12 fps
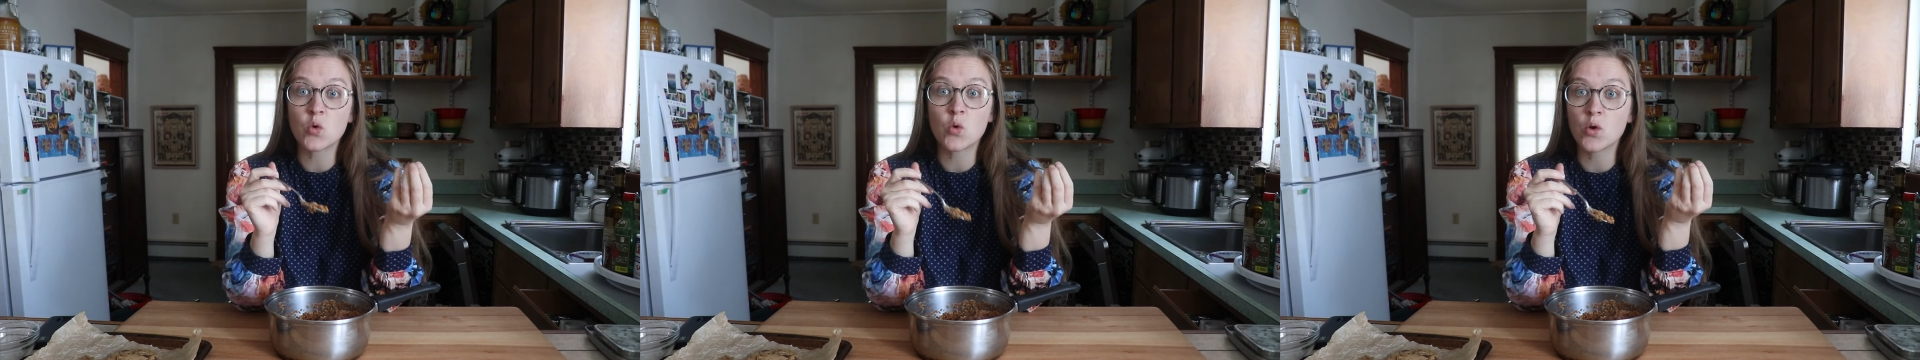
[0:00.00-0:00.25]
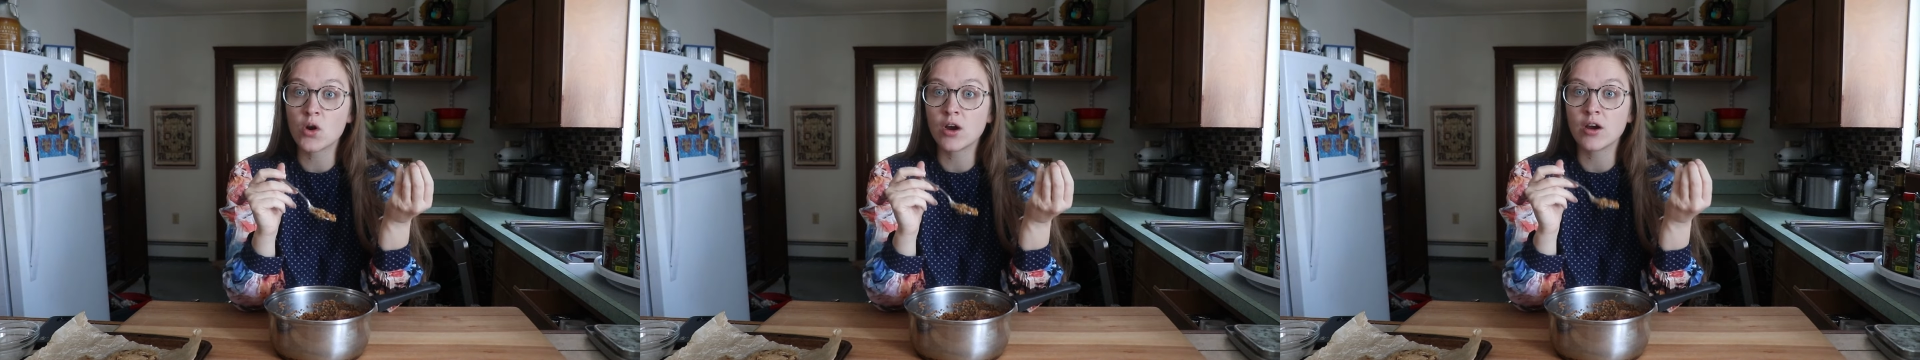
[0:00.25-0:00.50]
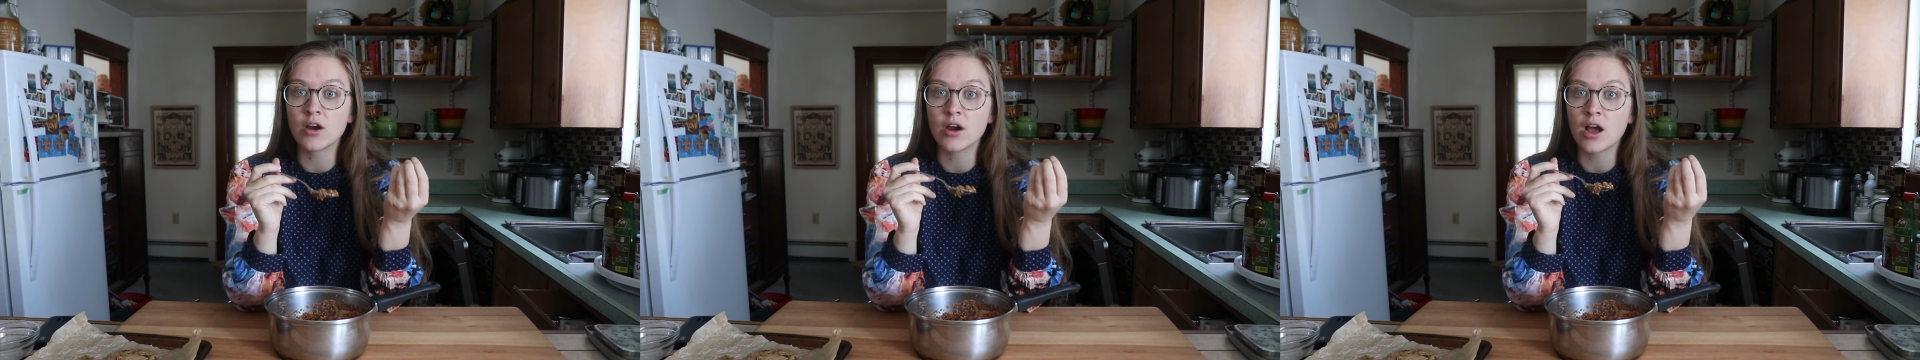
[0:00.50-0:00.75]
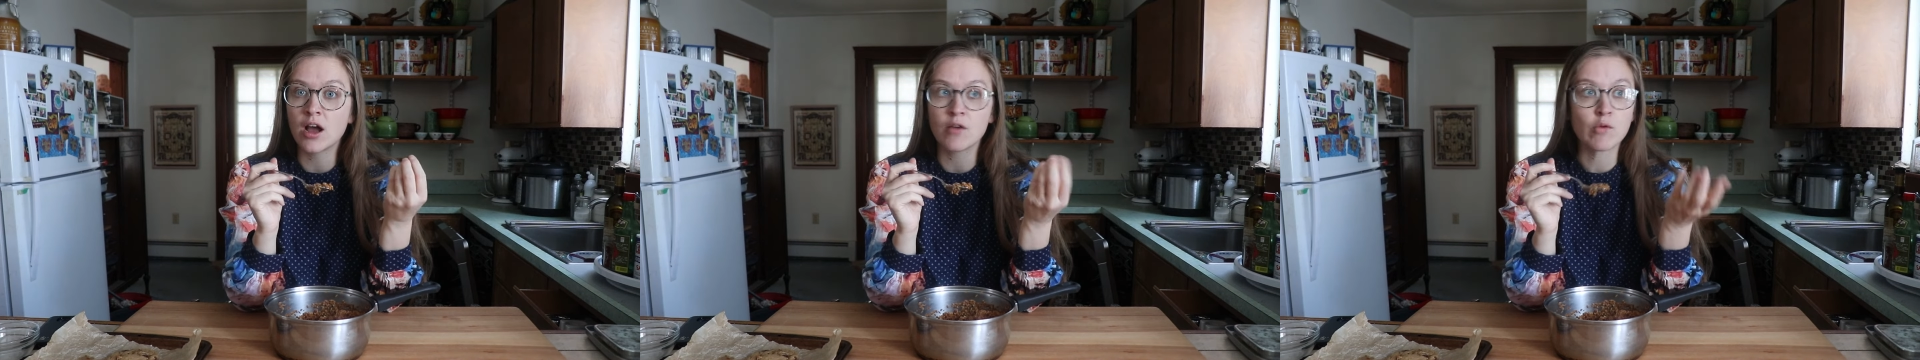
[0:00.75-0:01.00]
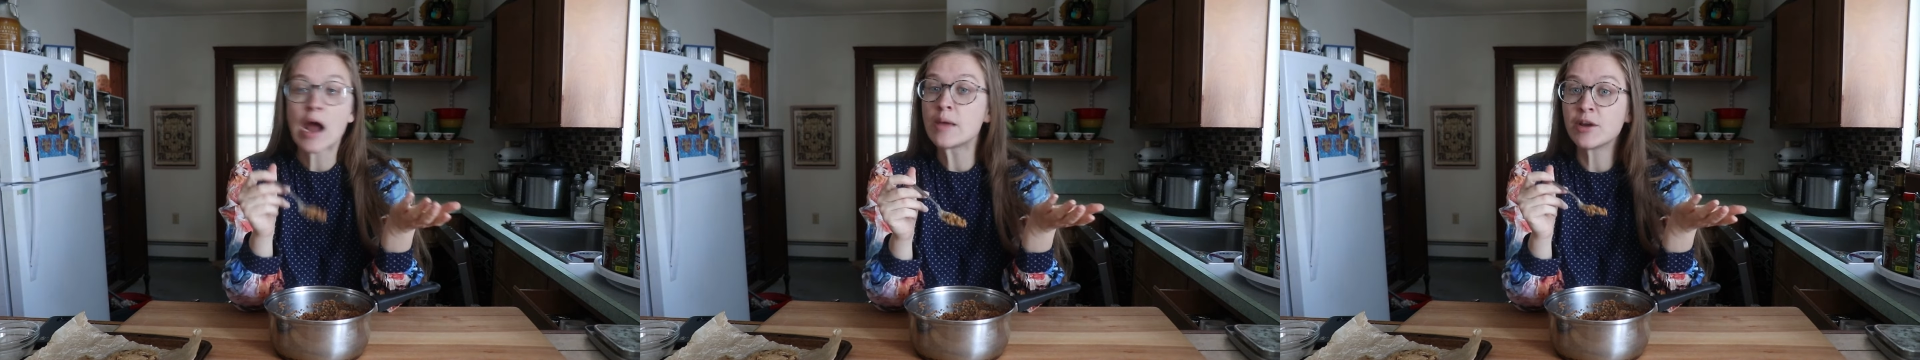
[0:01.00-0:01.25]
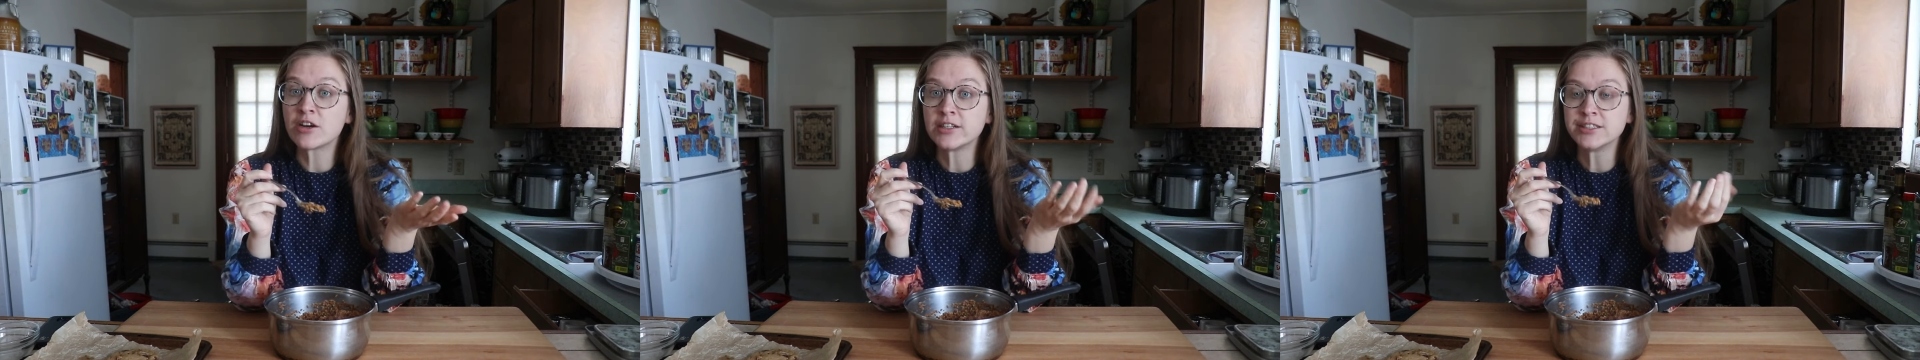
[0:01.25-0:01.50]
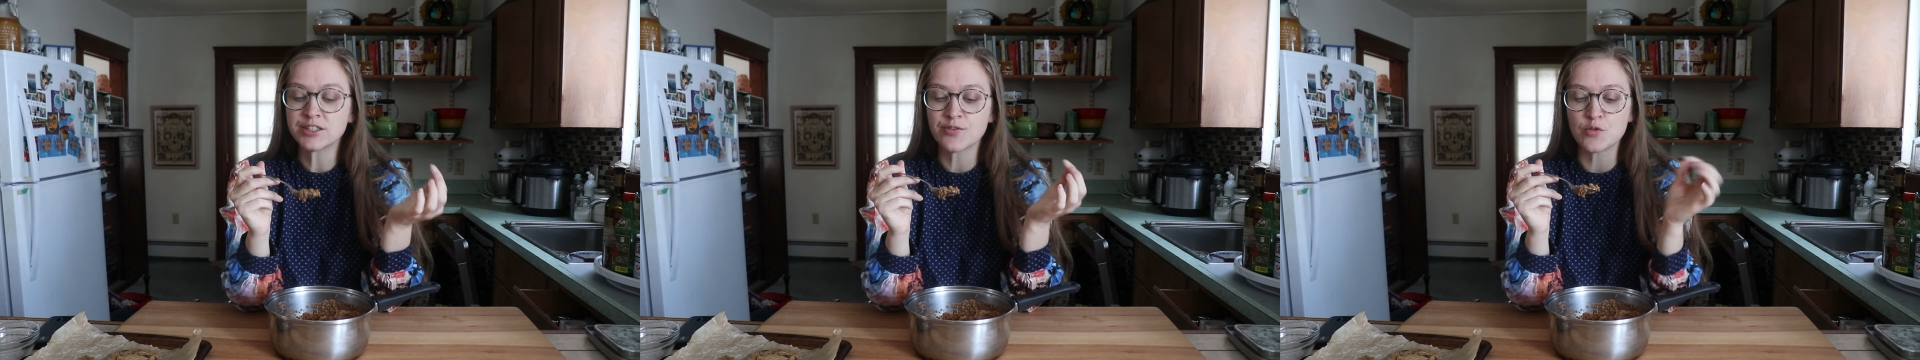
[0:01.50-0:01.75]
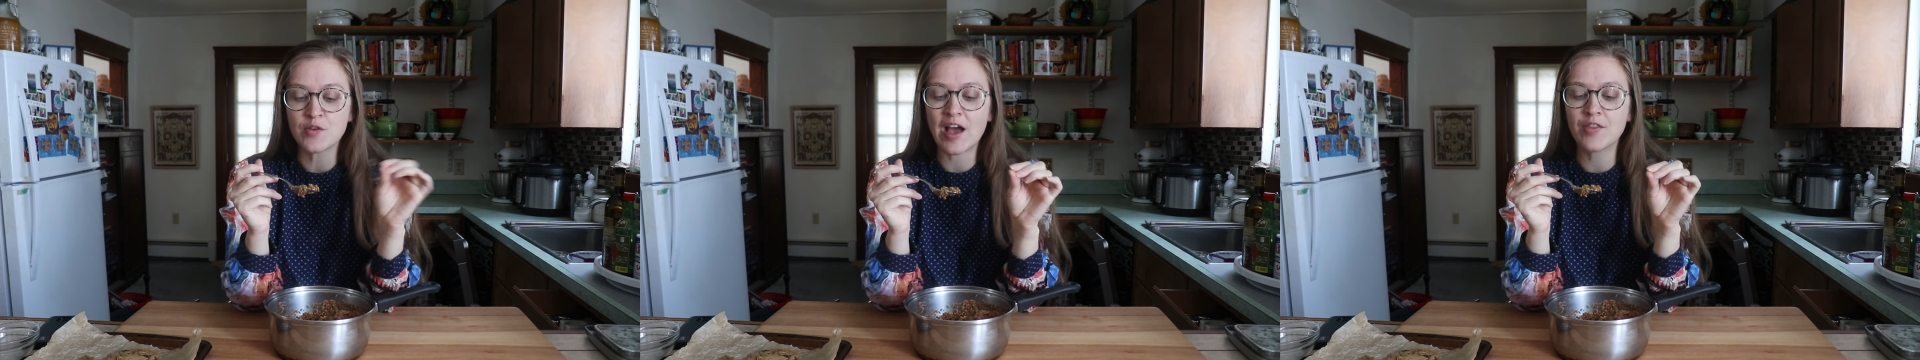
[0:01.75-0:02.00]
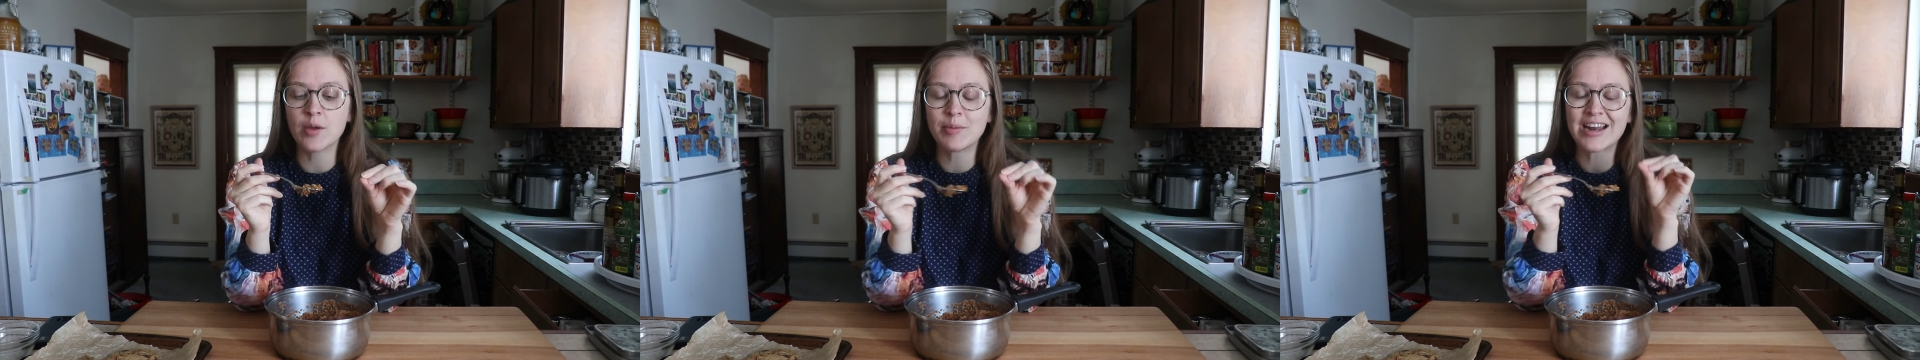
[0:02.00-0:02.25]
or rye berries if you've had them.